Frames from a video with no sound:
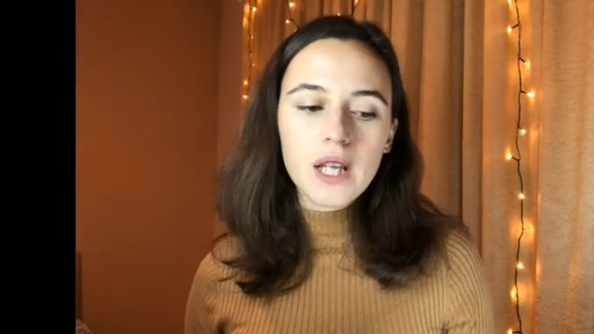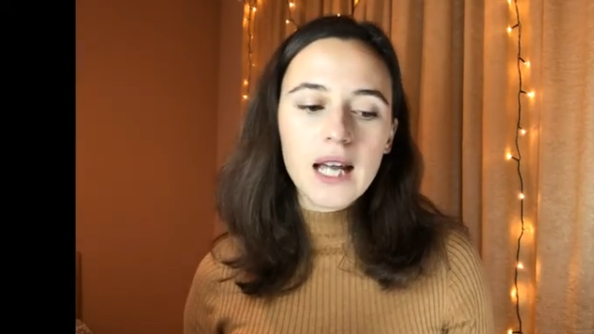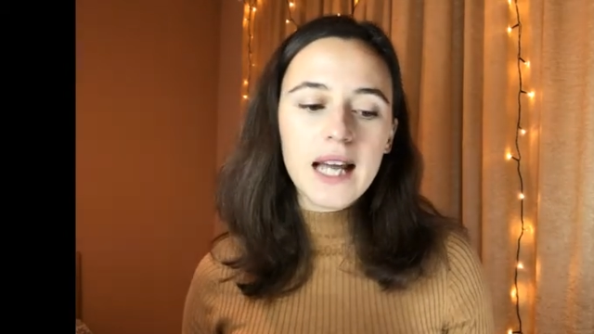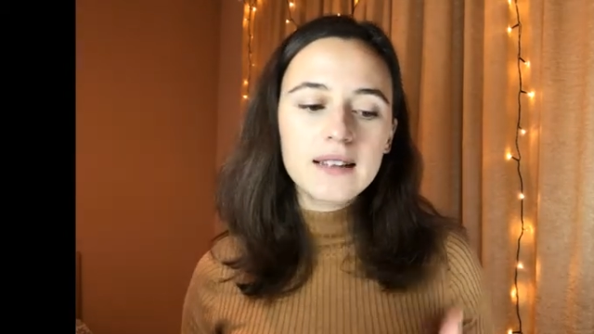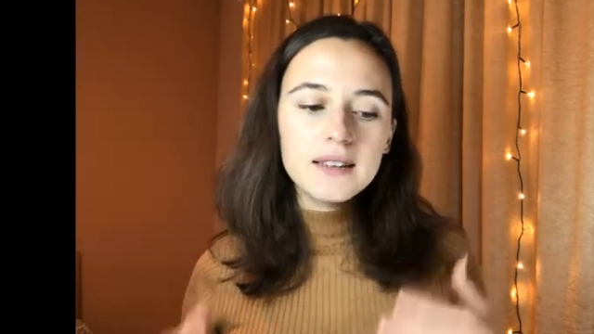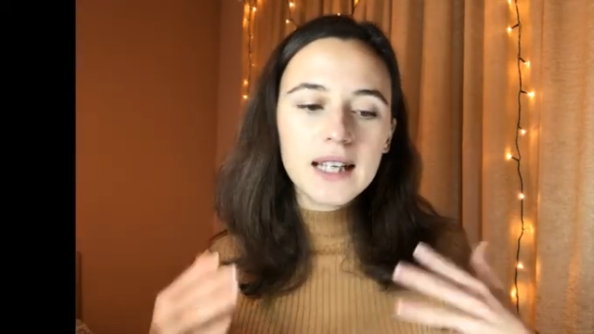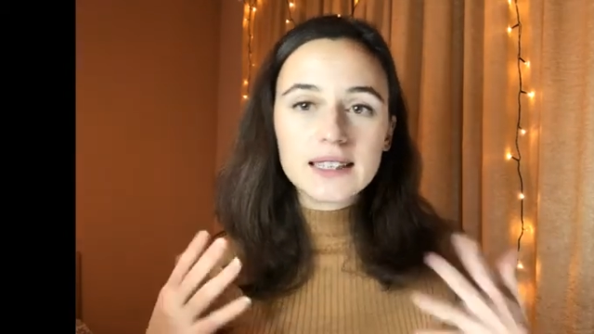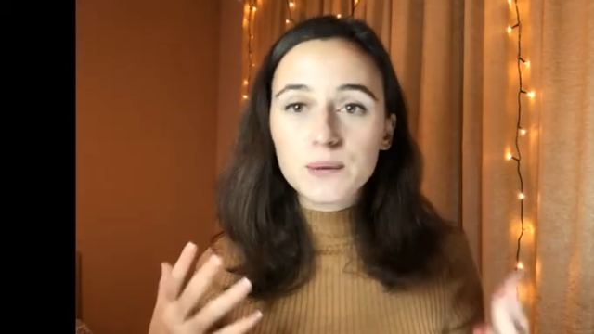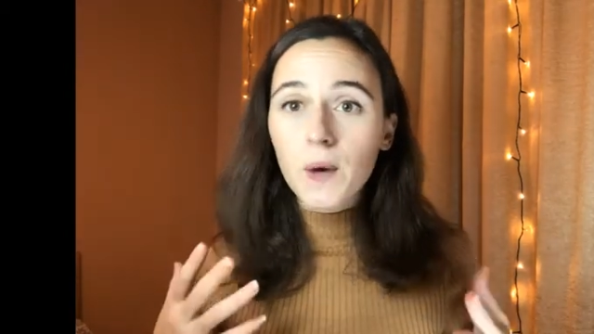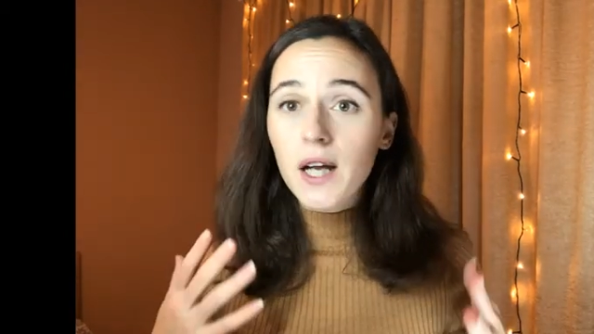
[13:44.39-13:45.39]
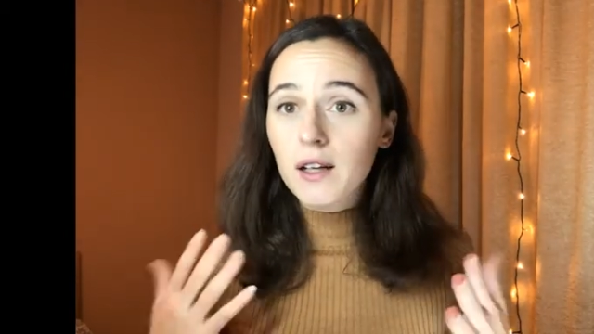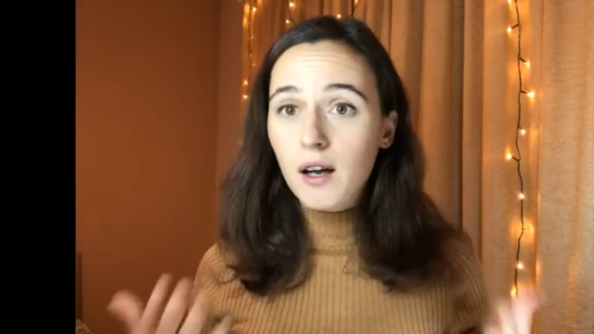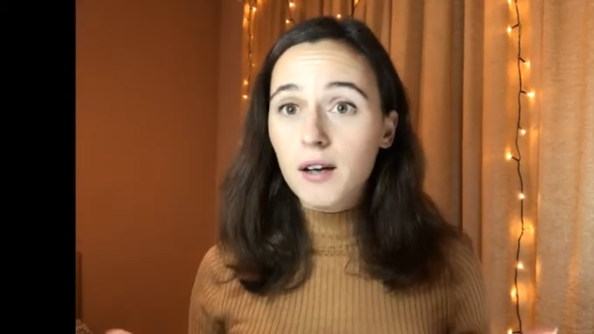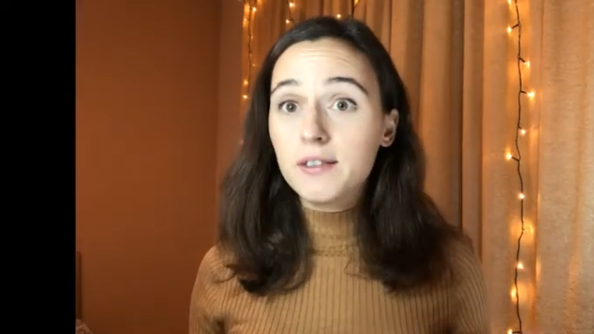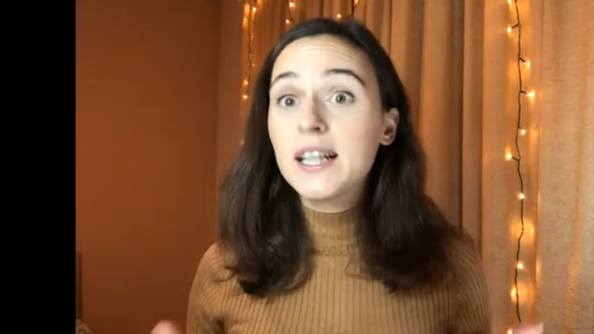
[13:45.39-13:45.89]
And that's why I
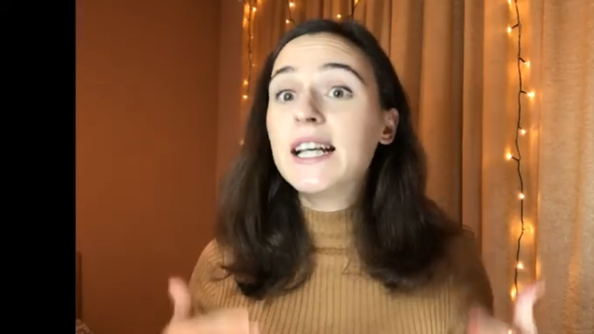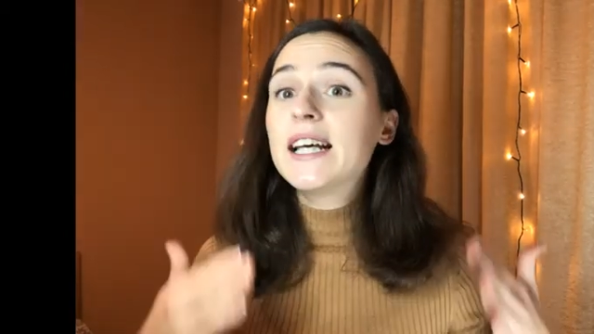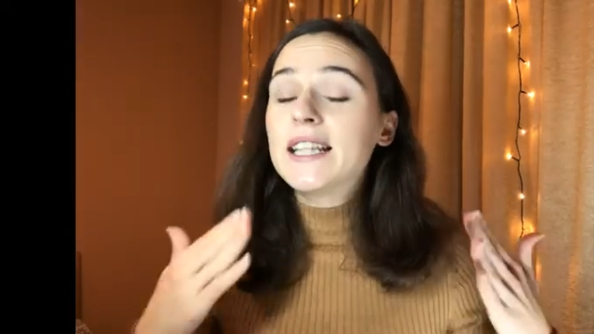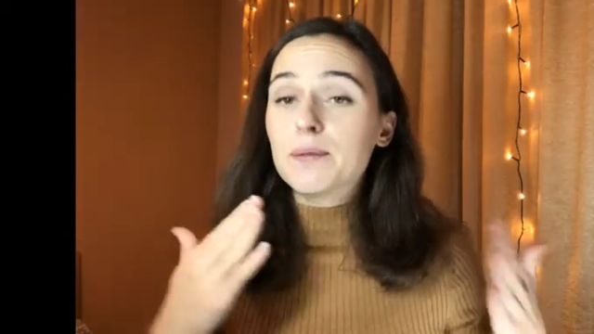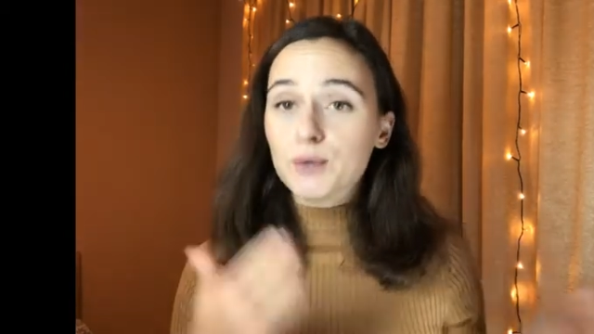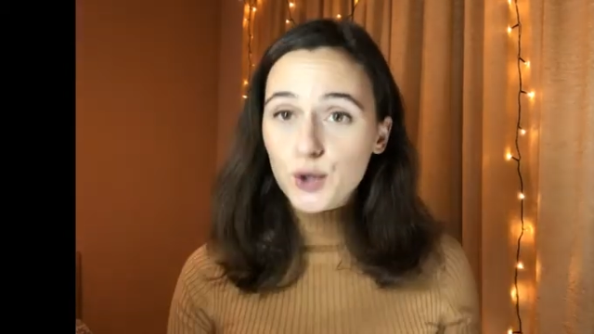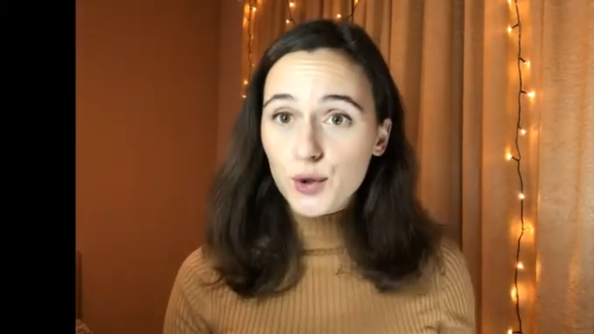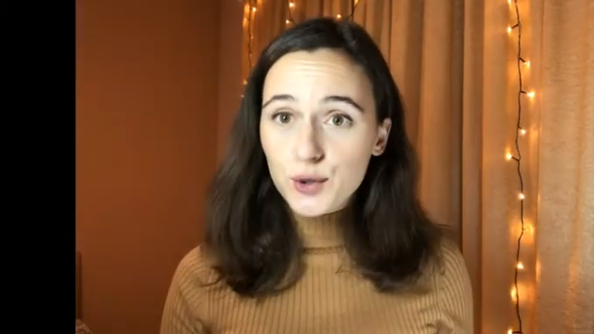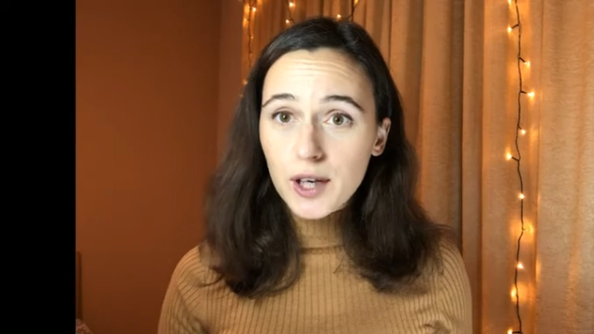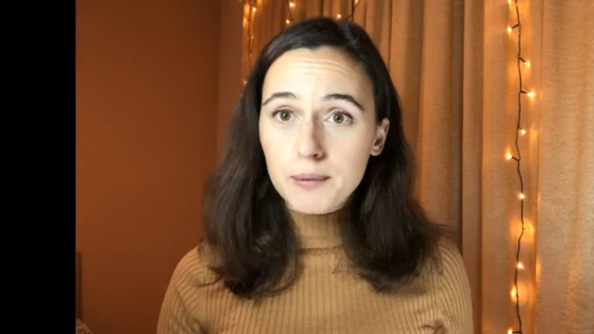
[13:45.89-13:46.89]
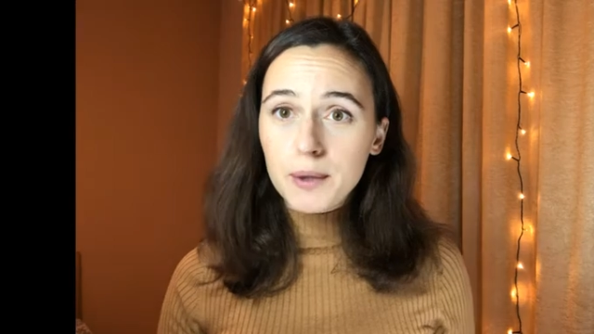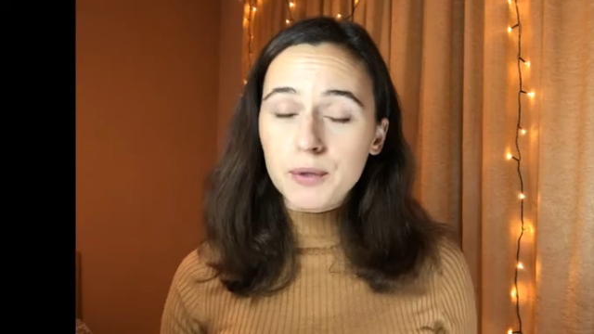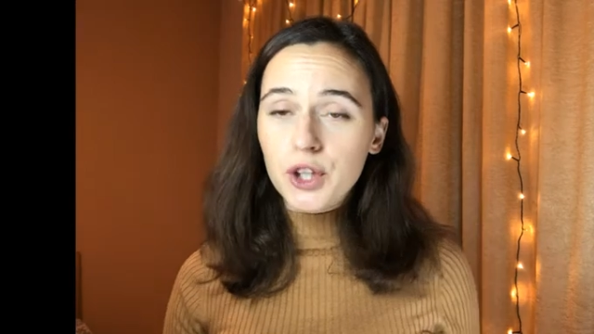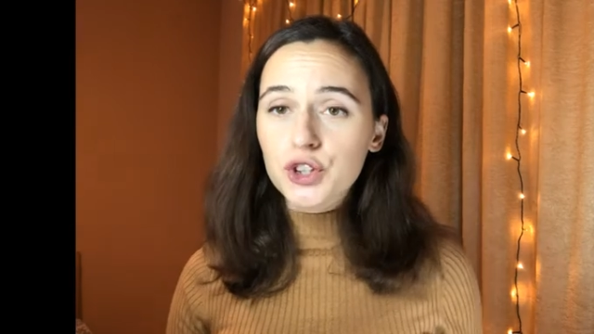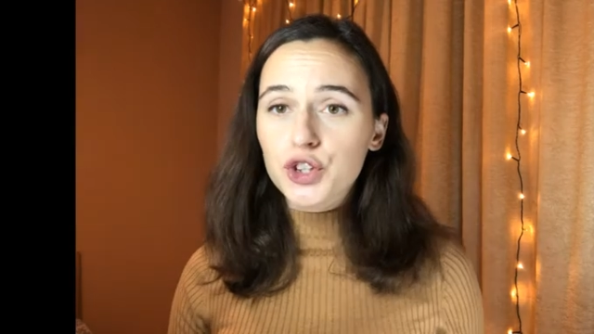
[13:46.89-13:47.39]
love the program I'm
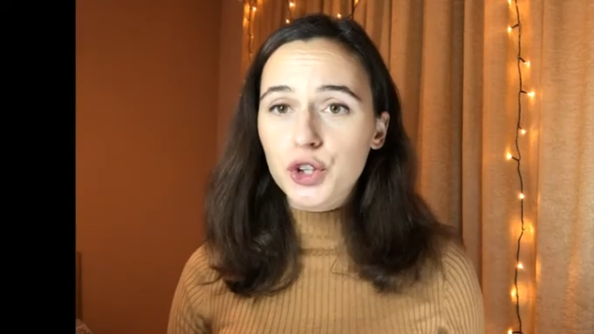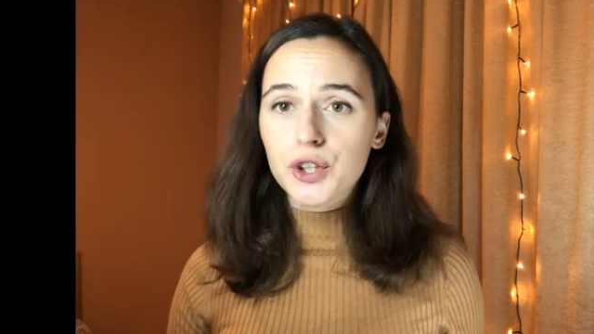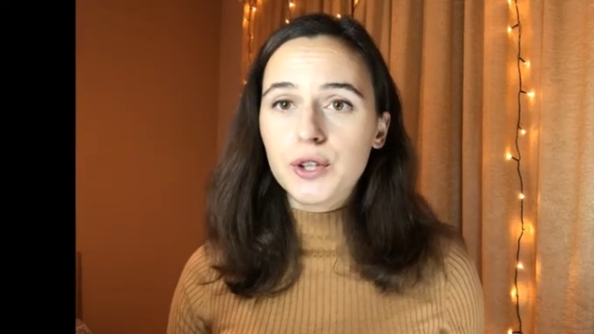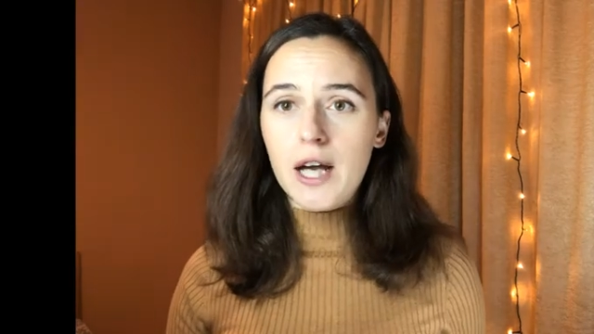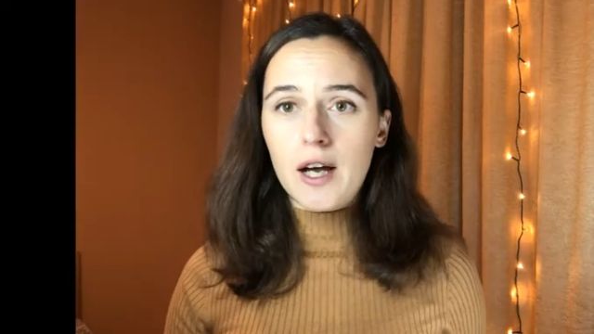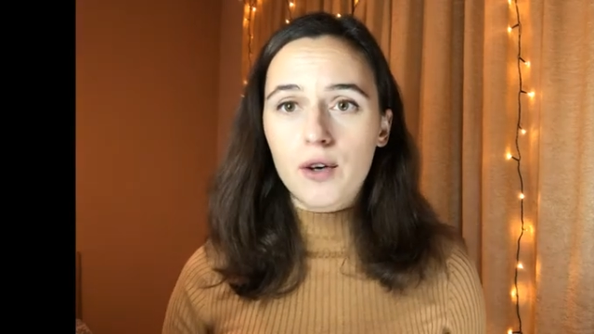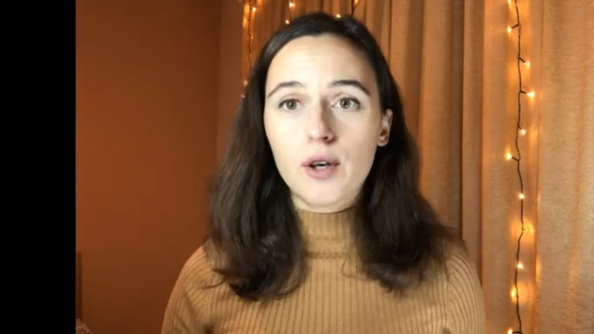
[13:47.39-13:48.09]
gonna show you now.